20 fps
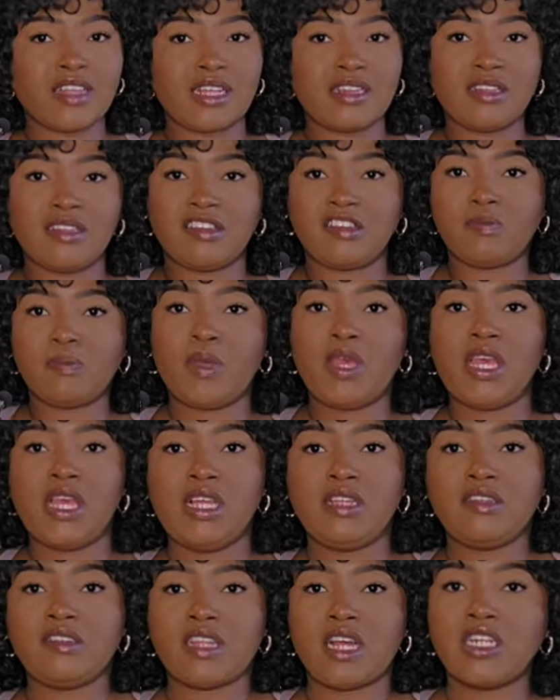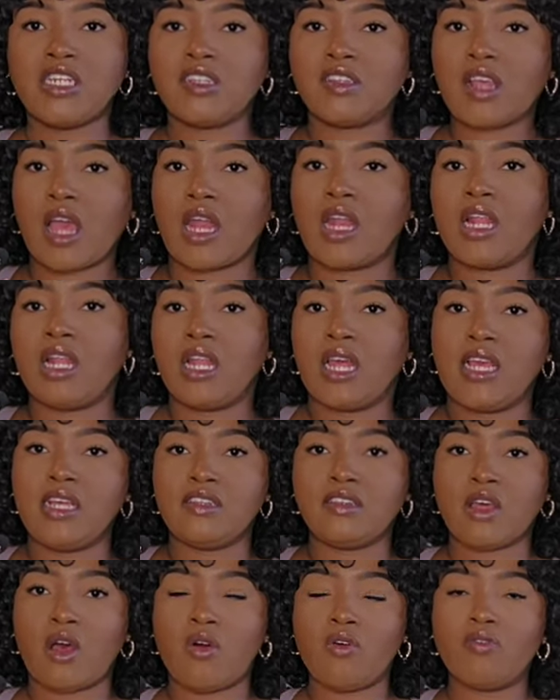like this piece that just kind of
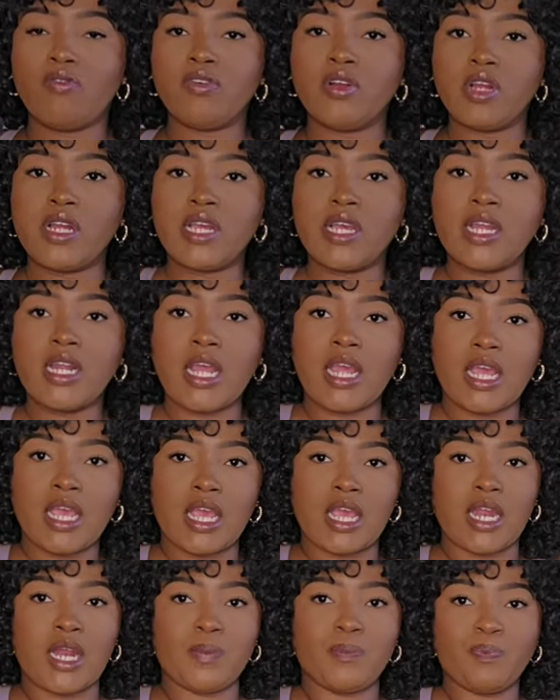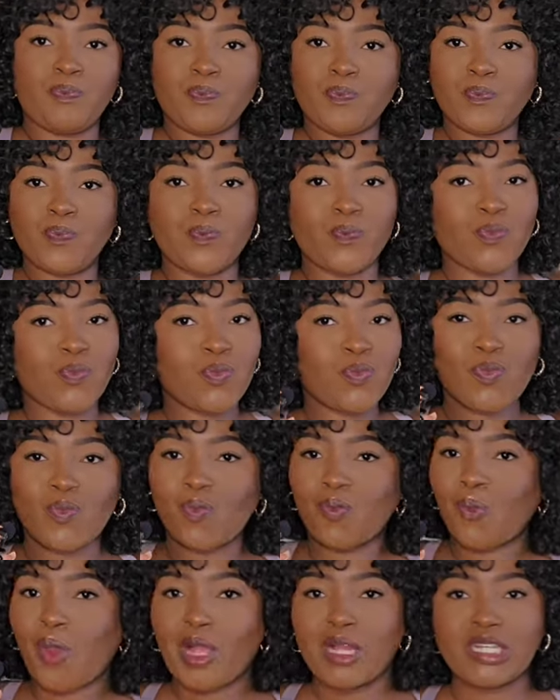lays over it, and
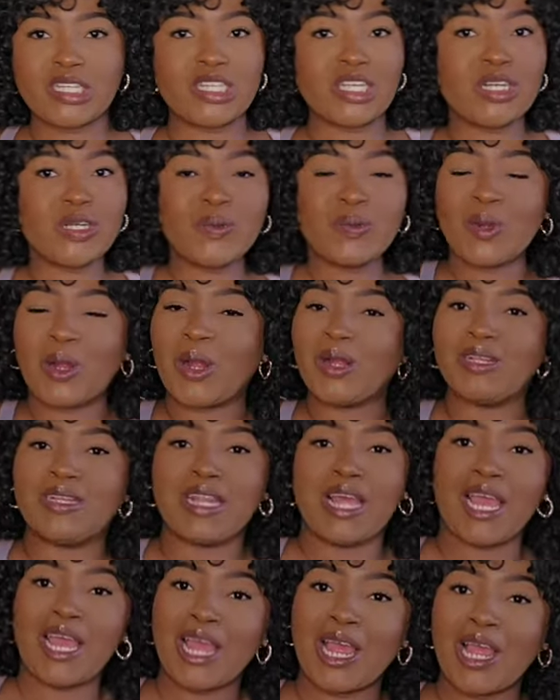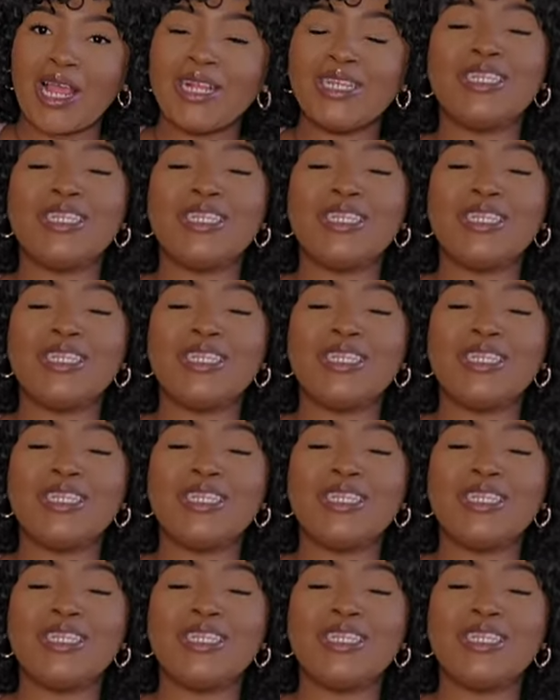she doing her thing.